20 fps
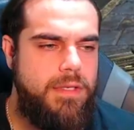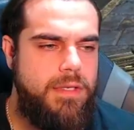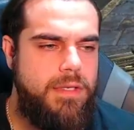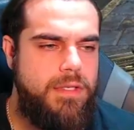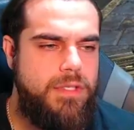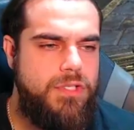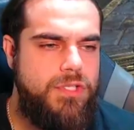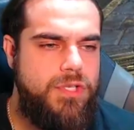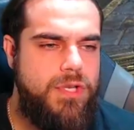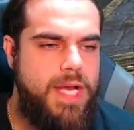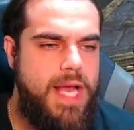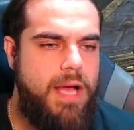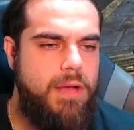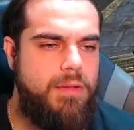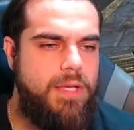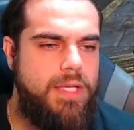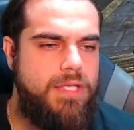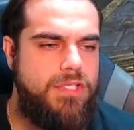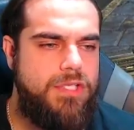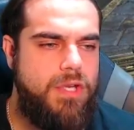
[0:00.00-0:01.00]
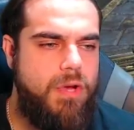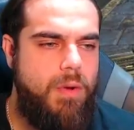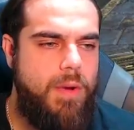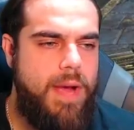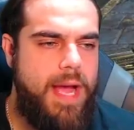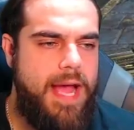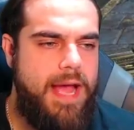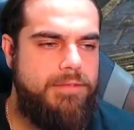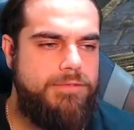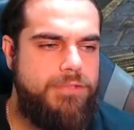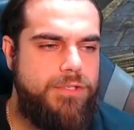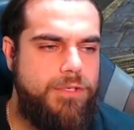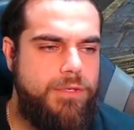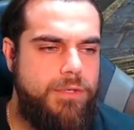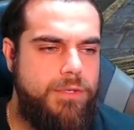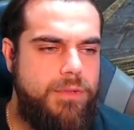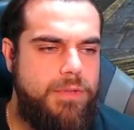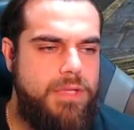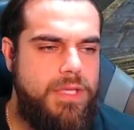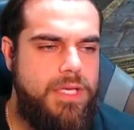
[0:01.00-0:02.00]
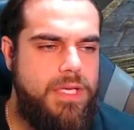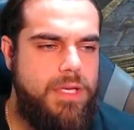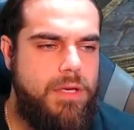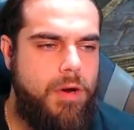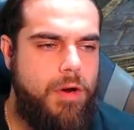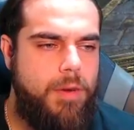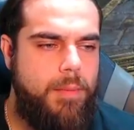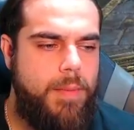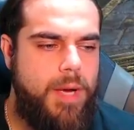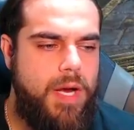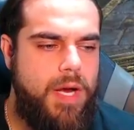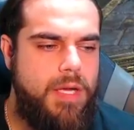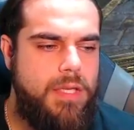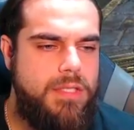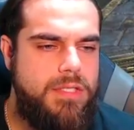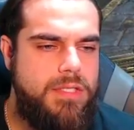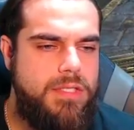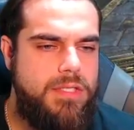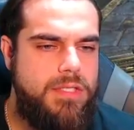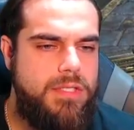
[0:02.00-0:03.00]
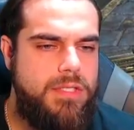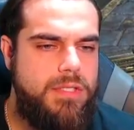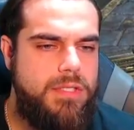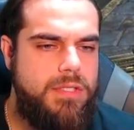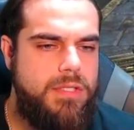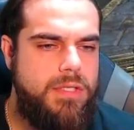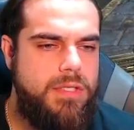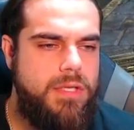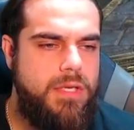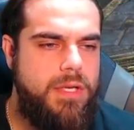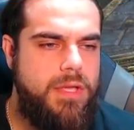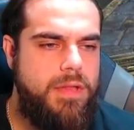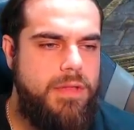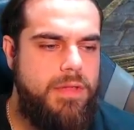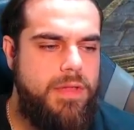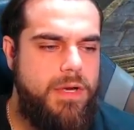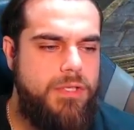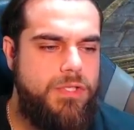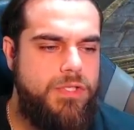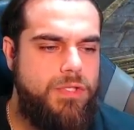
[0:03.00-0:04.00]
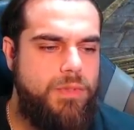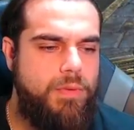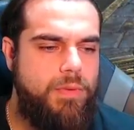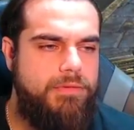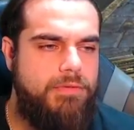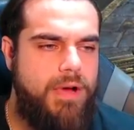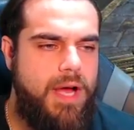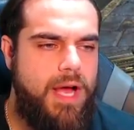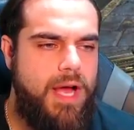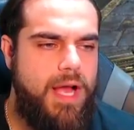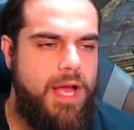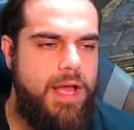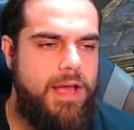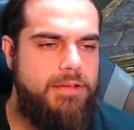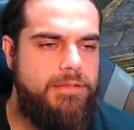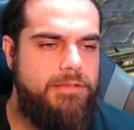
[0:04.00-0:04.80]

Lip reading: So now let's go after the Armands. There's the revive.